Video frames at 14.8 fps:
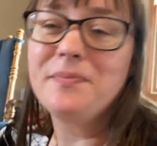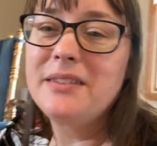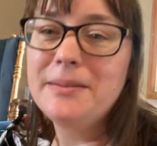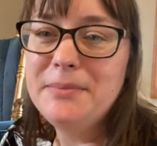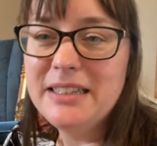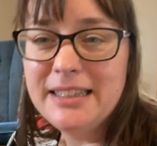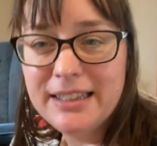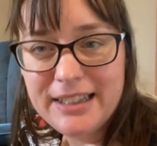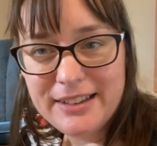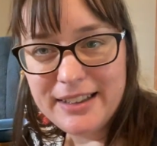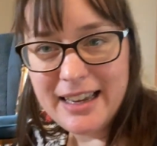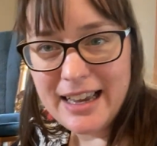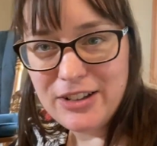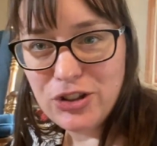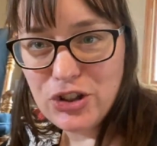Miss Lily
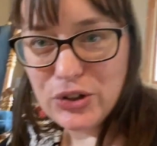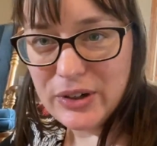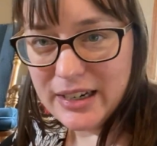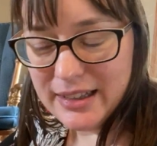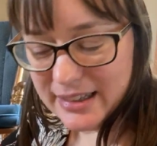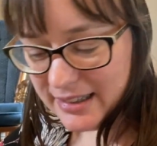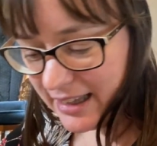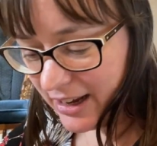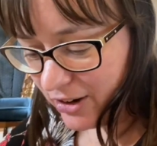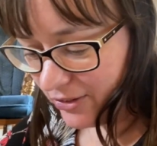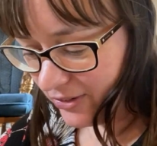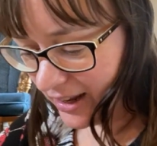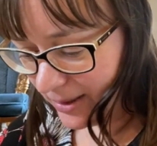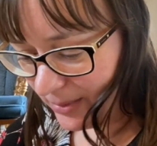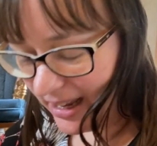has joined the Slater
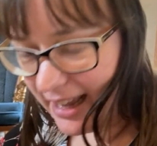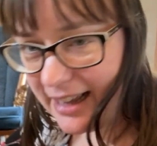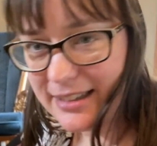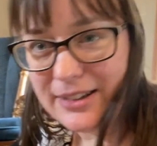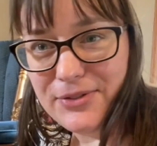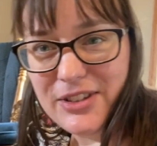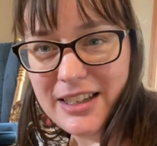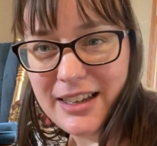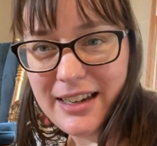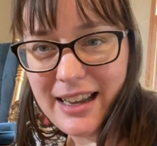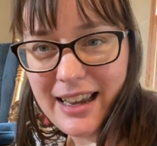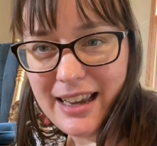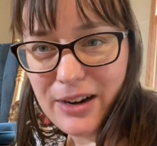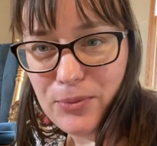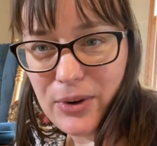family as of
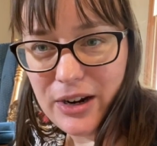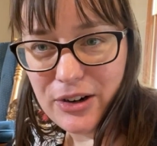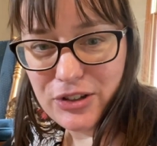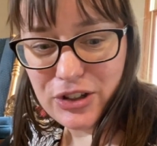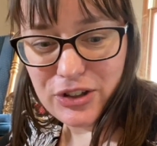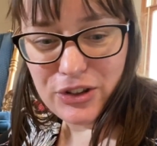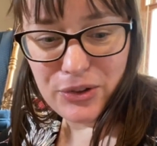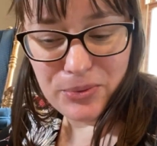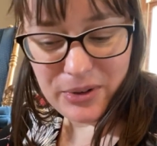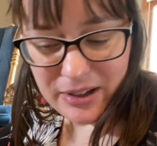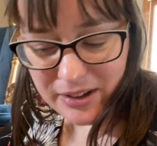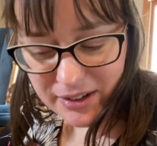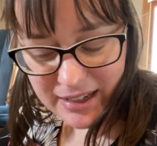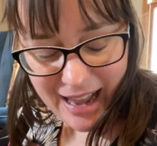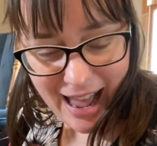Sunday, and we are just
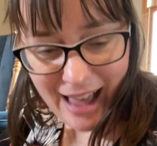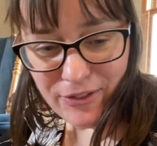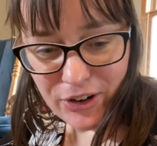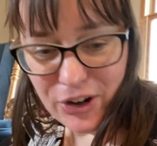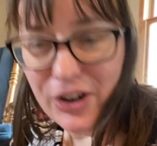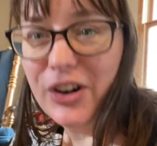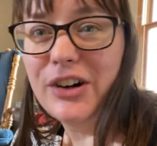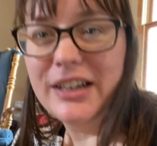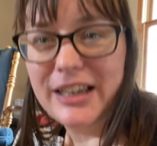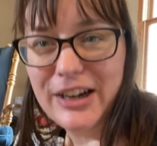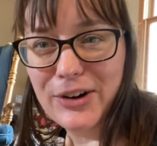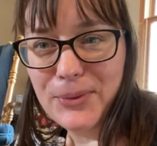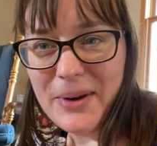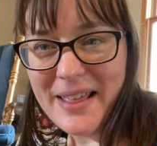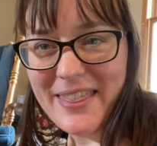thrilled to have her
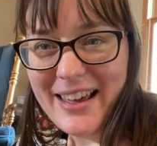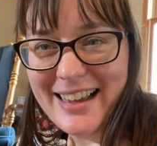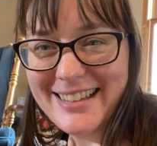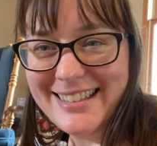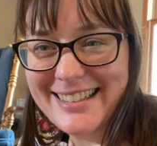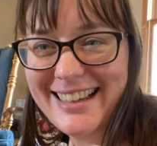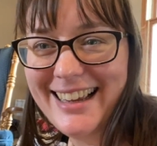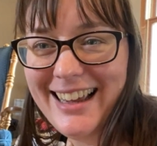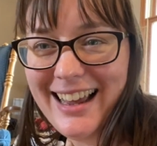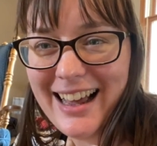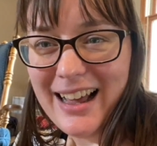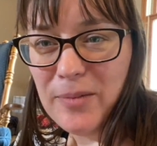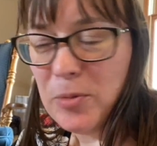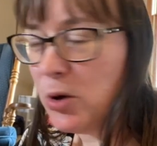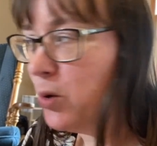here with us.
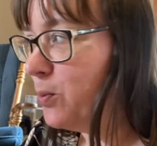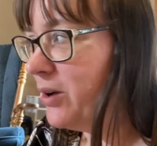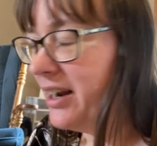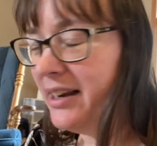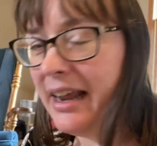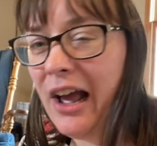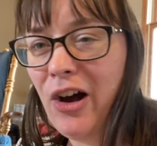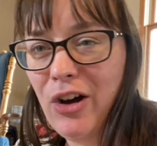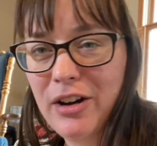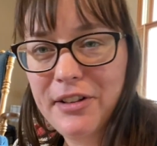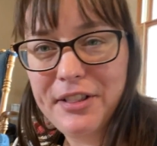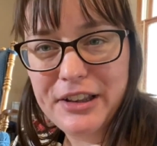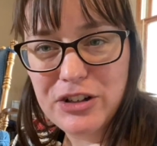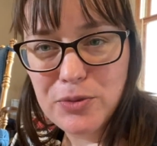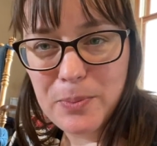I'm home right now on a
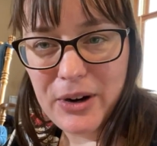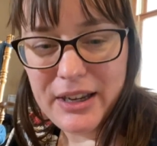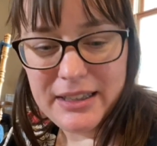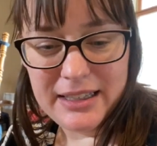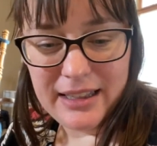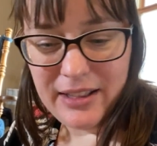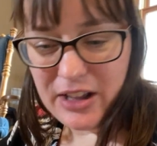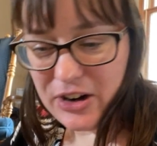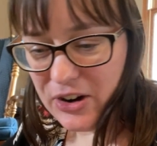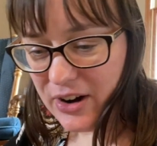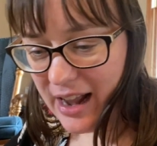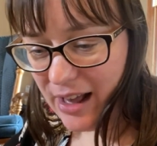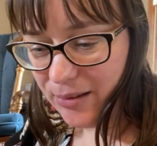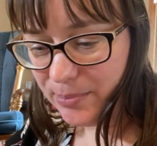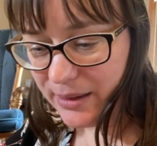lunch break to let her
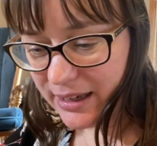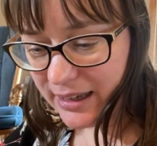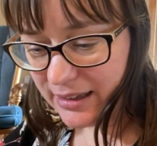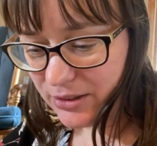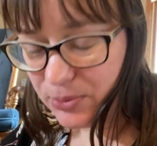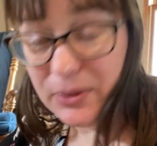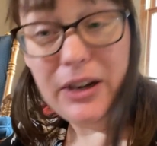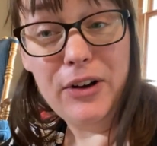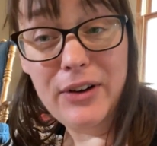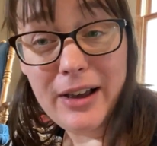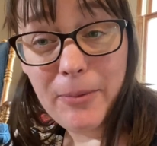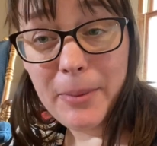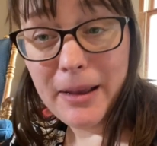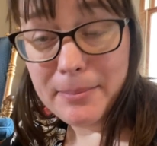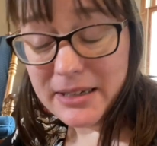out because we know how
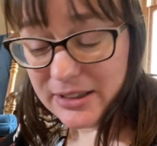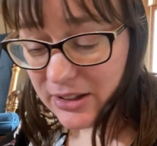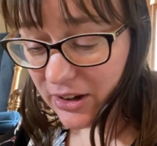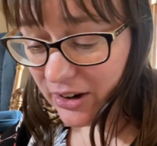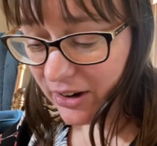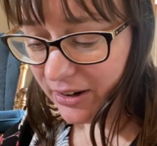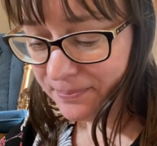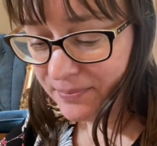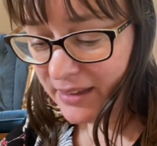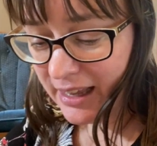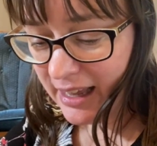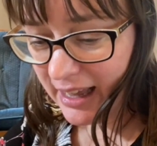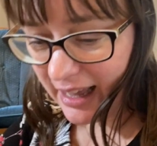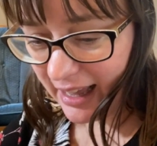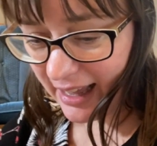puppies are.
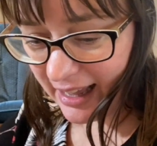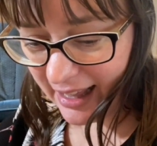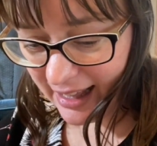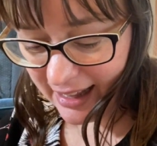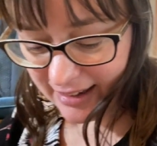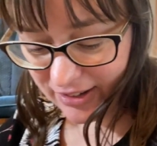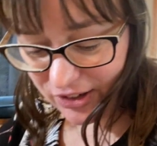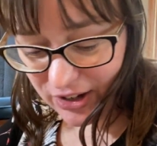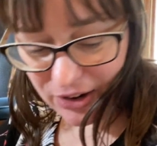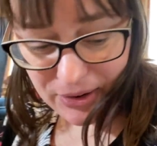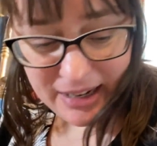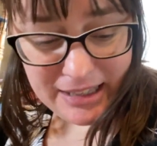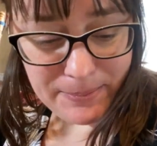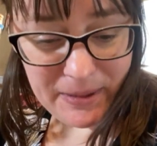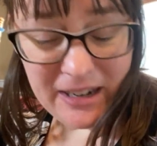And so
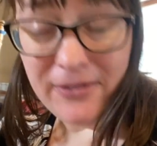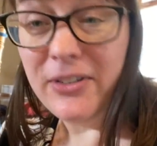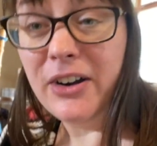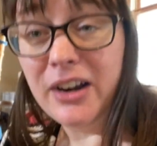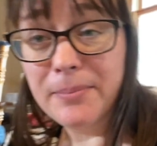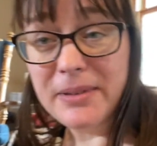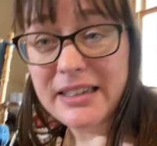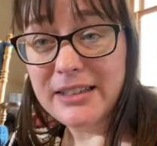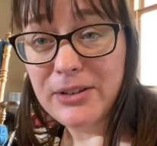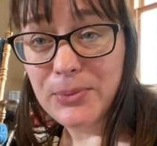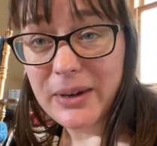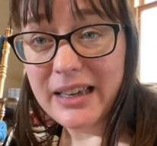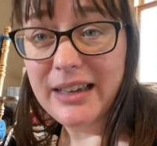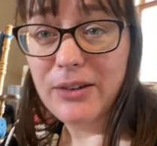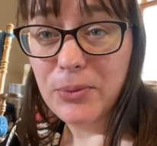it's been a very busy
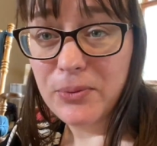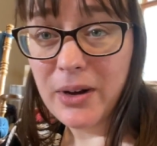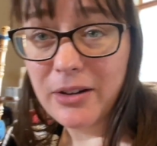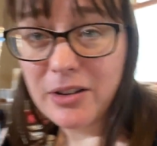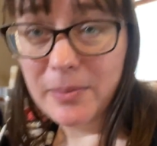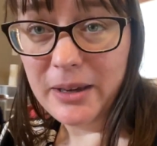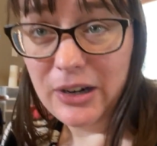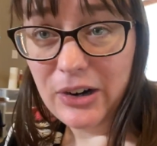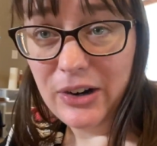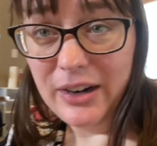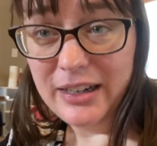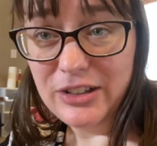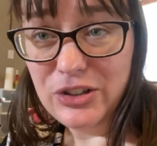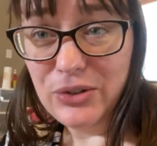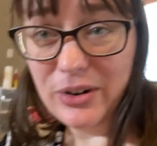week welcoming her
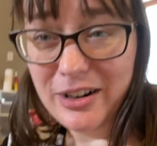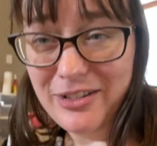into our